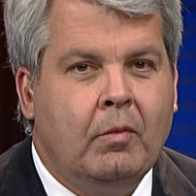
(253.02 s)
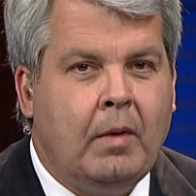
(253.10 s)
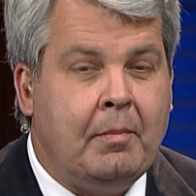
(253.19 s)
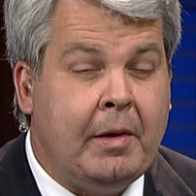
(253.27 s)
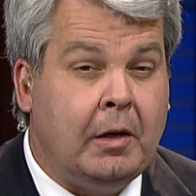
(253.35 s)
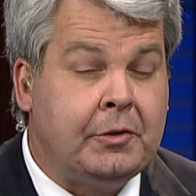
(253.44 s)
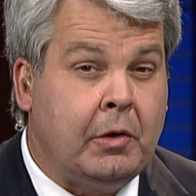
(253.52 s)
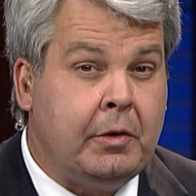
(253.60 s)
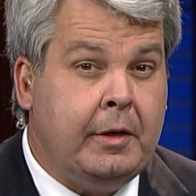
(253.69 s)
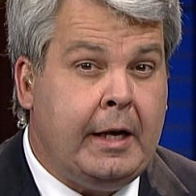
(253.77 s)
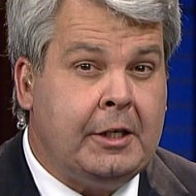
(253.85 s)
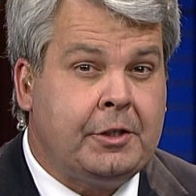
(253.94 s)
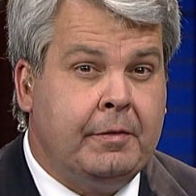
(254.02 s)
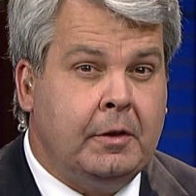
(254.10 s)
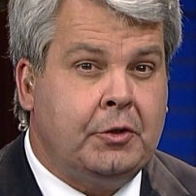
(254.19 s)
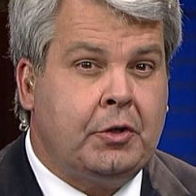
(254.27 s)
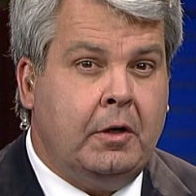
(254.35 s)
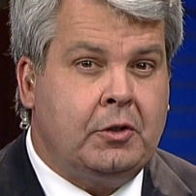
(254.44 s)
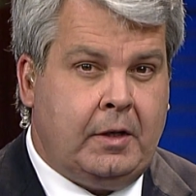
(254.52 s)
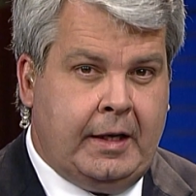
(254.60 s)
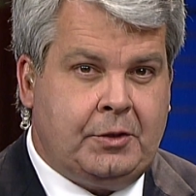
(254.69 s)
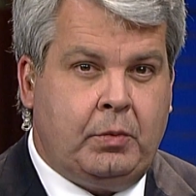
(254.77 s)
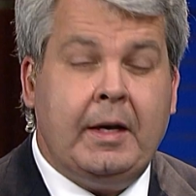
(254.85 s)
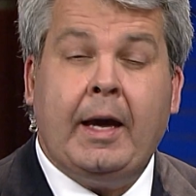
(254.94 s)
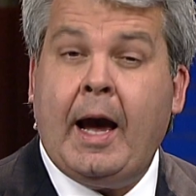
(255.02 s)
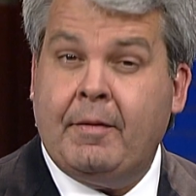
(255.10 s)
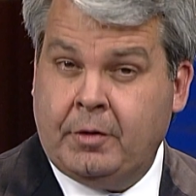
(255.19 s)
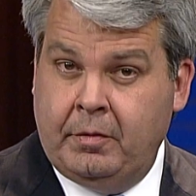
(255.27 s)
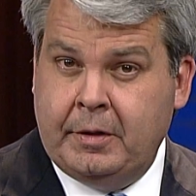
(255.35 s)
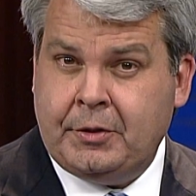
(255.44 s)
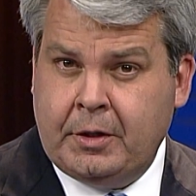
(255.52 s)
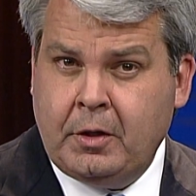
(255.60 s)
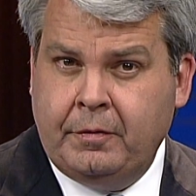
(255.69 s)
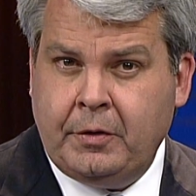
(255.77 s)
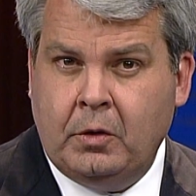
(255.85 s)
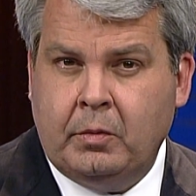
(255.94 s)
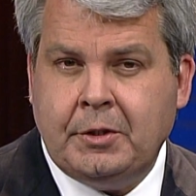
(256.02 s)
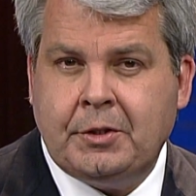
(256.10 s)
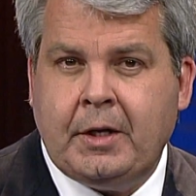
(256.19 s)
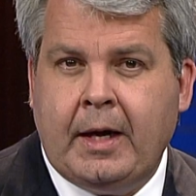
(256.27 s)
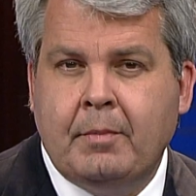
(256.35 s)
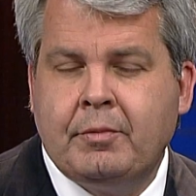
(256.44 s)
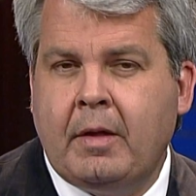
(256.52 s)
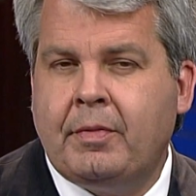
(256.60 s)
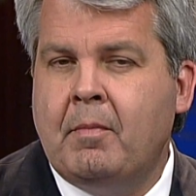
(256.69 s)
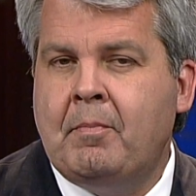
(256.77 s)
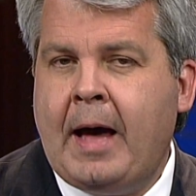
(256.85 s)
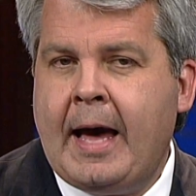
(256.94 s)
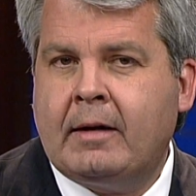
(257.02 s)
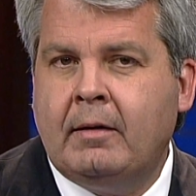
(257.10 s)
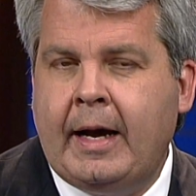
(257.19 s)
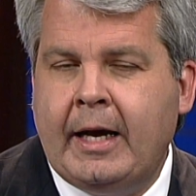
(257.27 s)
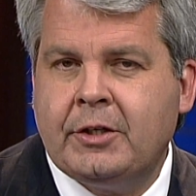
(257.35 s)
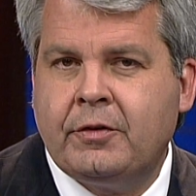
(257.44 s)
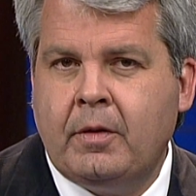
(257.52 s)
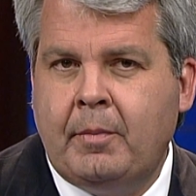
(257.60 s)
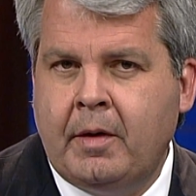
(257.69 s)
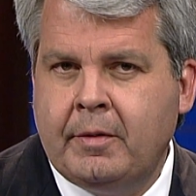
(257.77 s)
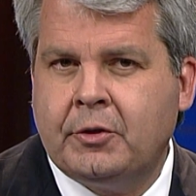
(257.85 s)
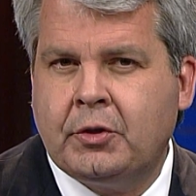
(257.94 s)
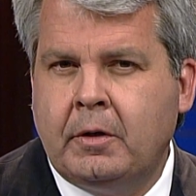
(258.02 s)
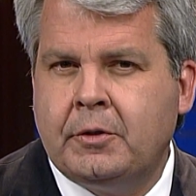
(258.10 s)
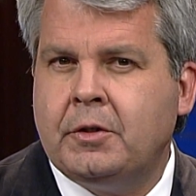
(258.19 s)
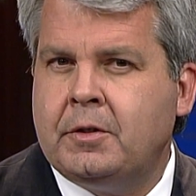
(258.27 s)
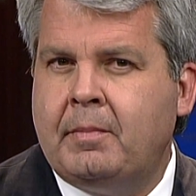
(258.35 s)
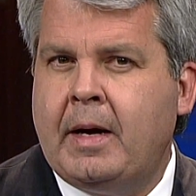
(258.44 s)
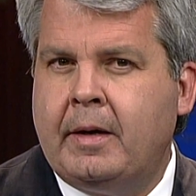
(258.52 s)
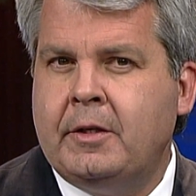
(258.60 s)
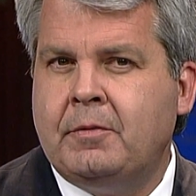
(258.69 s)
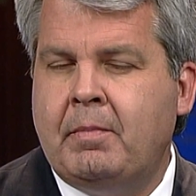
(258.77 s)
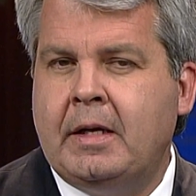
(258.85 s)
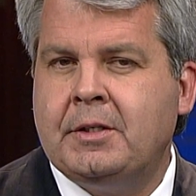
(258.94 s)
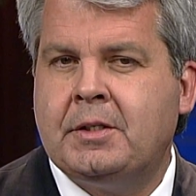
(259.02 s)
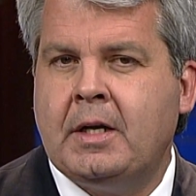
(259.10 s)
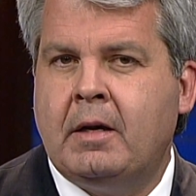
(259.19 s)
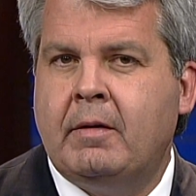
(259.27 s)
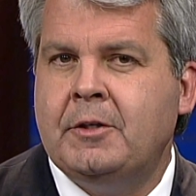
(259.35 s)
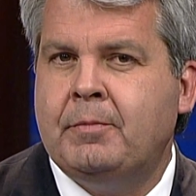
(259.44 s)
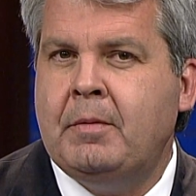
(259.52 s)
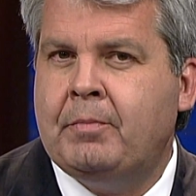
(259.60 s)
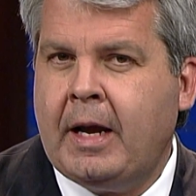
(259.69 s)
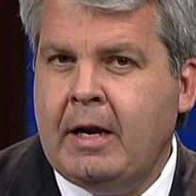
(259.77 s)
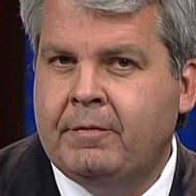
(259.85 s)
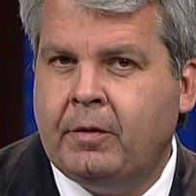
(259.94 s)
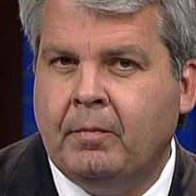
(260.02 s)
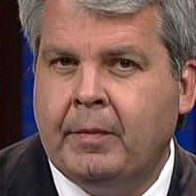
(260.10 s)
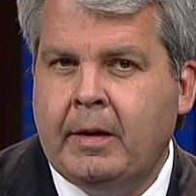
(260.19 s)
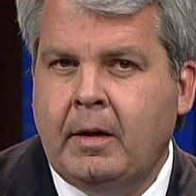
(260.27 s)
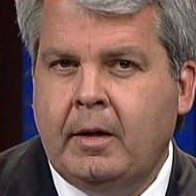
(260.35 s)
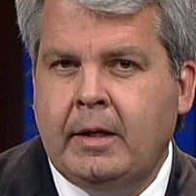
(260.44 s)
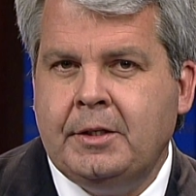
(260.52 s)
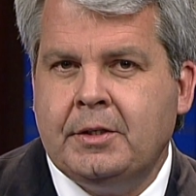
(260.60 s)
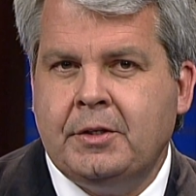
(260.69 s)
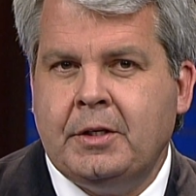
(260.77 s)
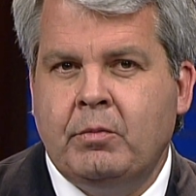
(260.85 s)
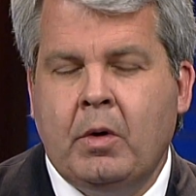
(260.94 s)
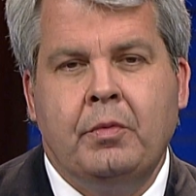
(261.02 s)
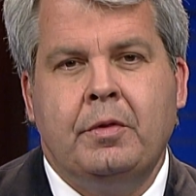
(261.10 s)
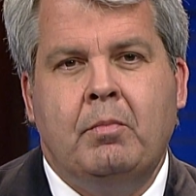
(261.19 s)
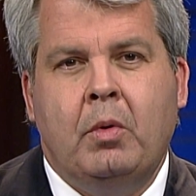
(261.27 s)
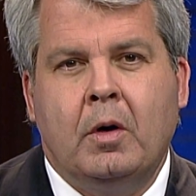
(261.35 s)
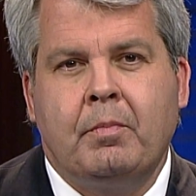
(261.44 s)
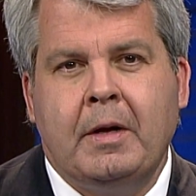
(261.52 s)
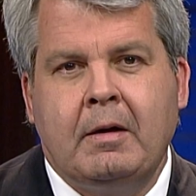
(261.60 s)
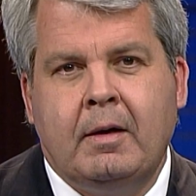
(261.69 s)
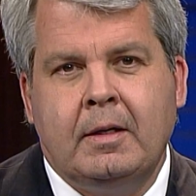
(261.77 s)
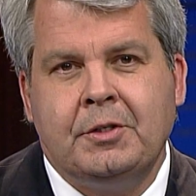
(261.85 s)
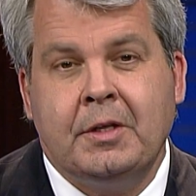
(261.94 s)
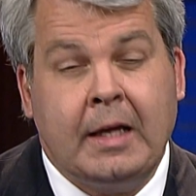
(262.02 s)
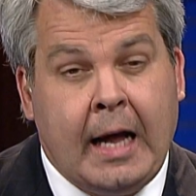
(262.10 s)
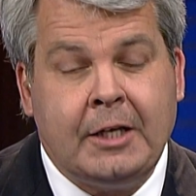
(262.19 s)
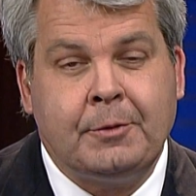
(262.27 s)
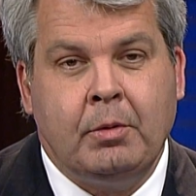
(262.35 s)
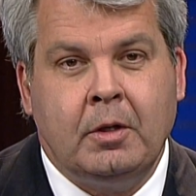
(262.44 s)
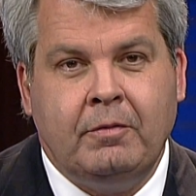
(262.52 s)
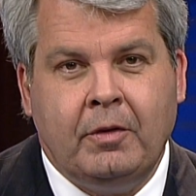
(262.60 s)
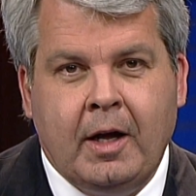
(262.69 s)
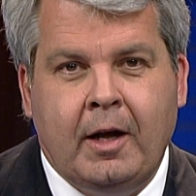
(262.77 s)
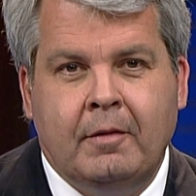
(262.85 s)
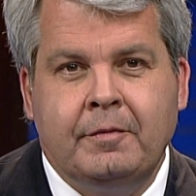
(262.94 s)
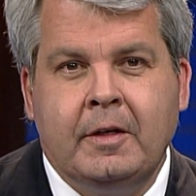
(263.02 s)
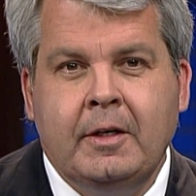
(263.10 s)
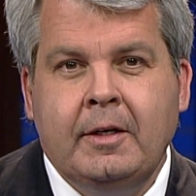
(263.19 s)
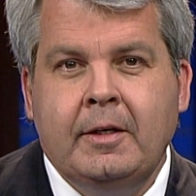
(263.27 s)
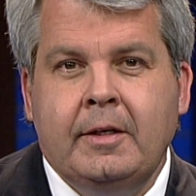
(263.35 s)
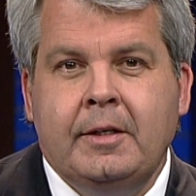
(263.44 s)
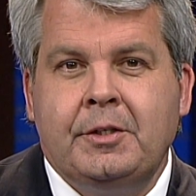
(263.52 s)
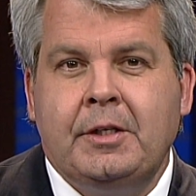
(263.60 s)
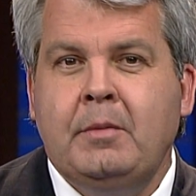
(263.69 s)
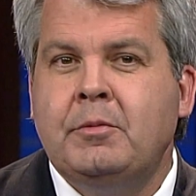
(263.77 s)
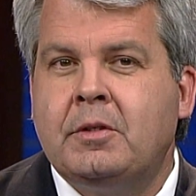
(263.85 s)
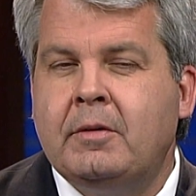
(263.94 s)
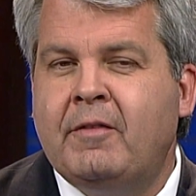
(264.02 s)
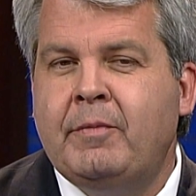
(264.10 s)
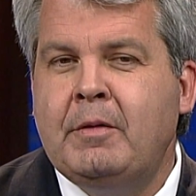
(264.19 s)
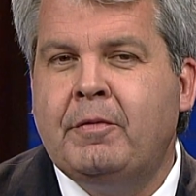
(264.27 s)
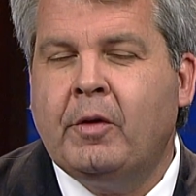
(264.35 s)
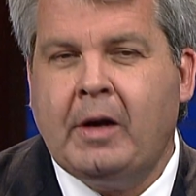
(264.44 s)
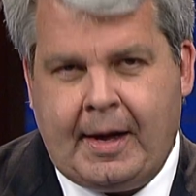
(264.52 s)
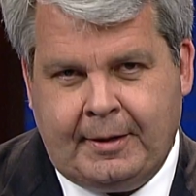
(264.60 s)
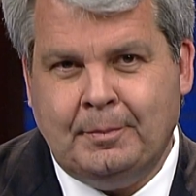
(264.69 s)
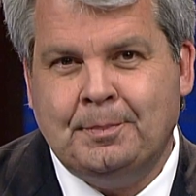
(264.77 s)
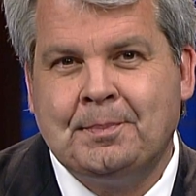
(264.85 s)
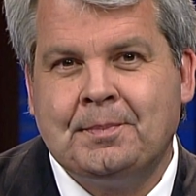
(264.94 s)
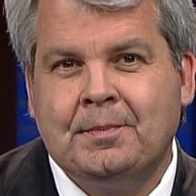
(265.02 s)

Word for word: Rob Bell told a Nashville church last week after this interview was taped that the backlash from other churches about his bestseller has been painful. He says he wrote the book because the gospel of love seems to have been forgotten.